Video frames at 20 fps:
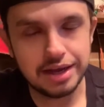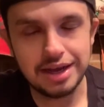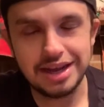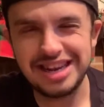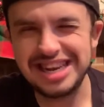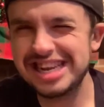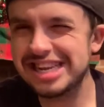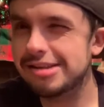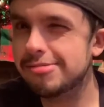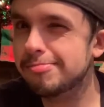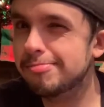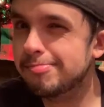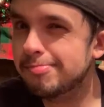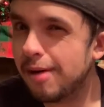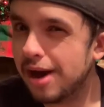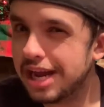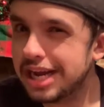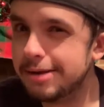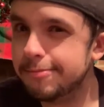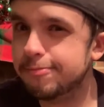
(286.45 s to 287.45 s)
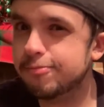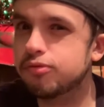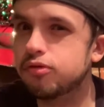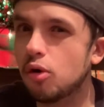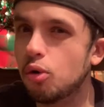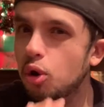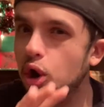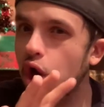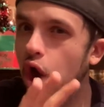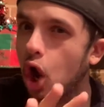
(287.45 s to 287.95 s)
this might
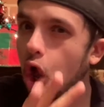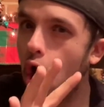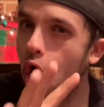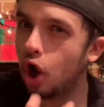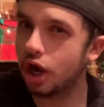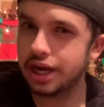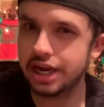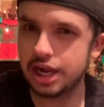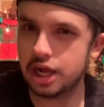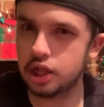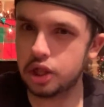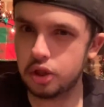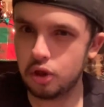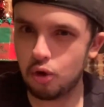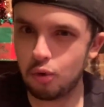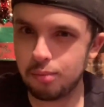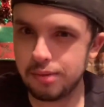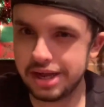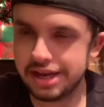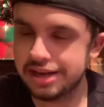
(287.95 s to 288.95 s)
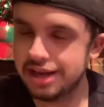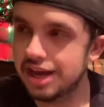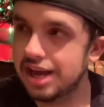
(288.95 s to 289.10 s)
prolong it a little bit.